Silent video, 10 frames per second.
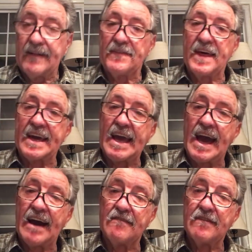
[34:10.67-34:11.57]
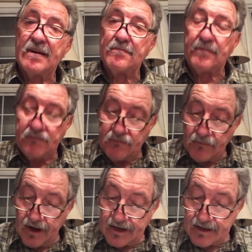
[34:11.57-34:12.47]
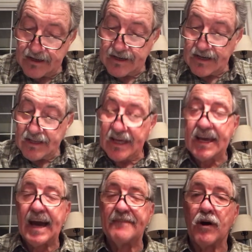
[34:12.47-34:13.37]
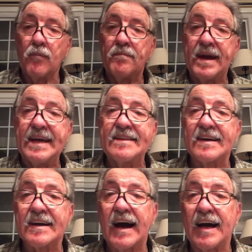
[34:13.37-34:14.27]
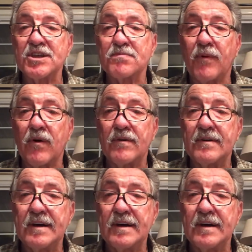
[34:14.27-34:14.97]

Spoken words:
they have obeyed the gospel.